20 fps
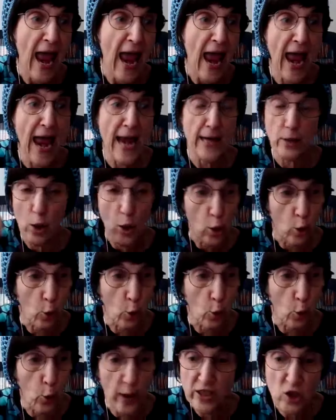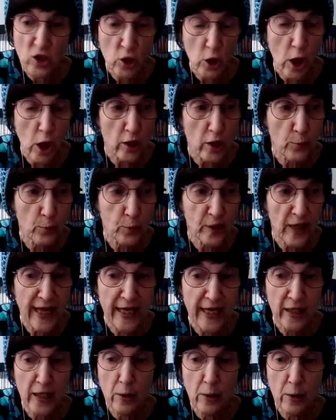And we started
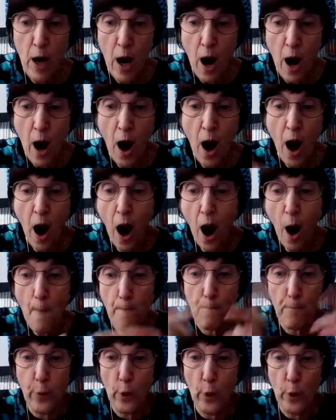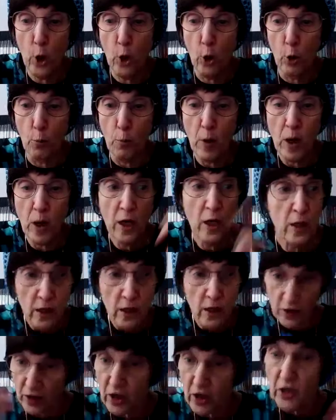playing them. Boom.
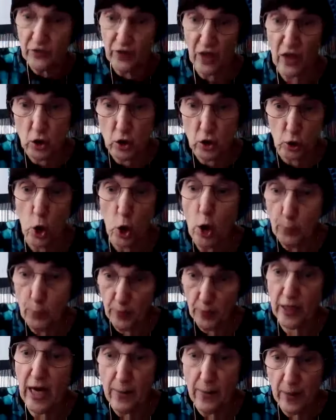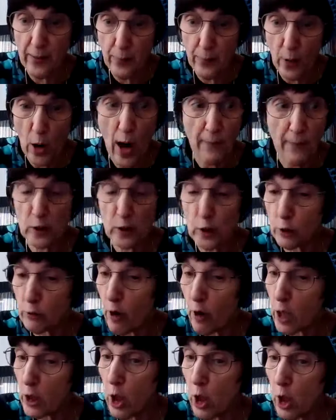They start becoming
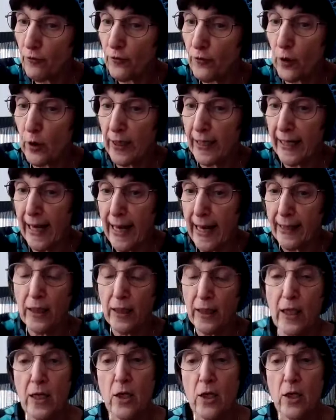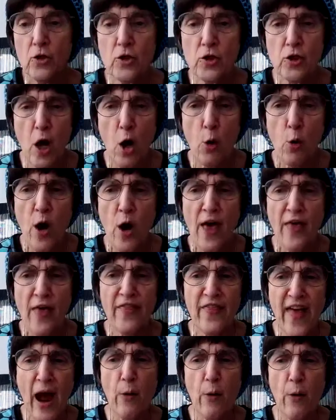popular all over again. So
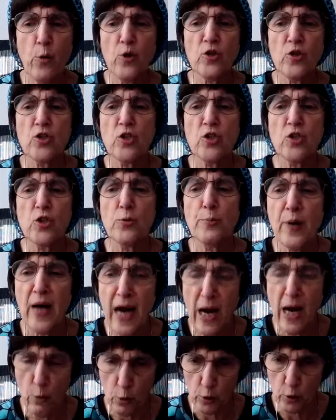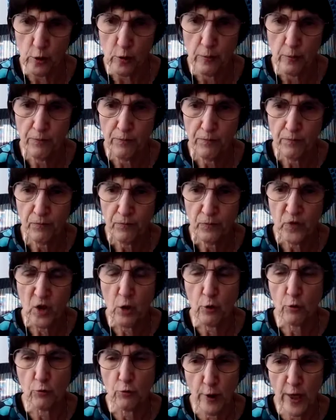that was the power
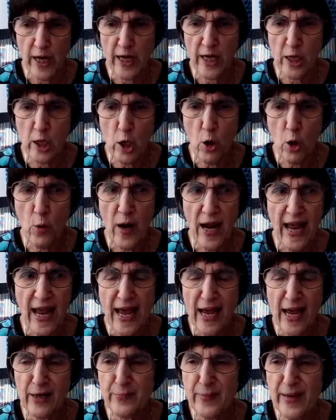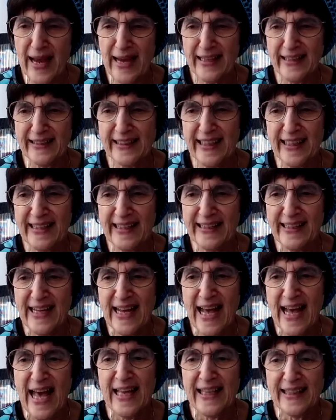that radio had back then.
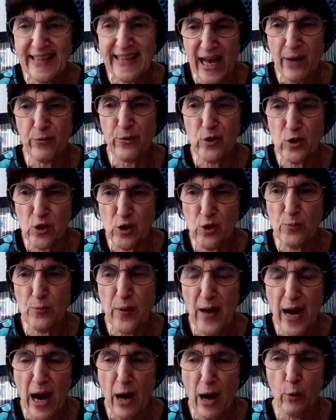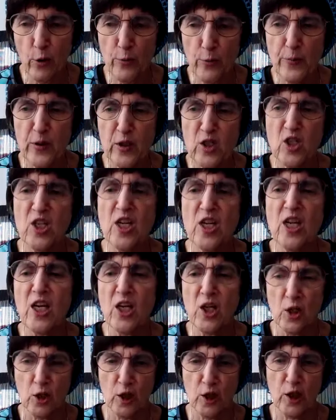That was the power,
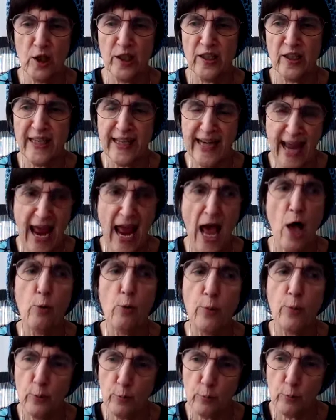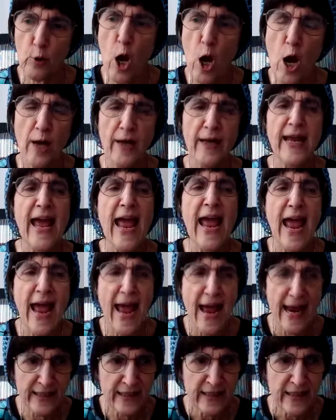particularly, that album rock
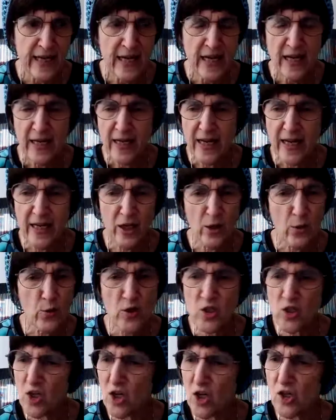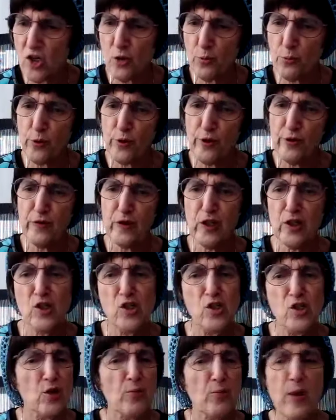had. And it was such a
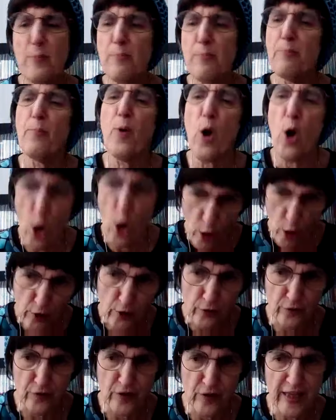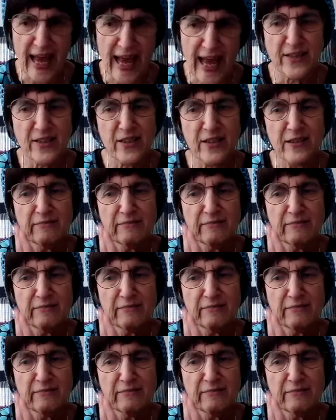privilege to be part of that.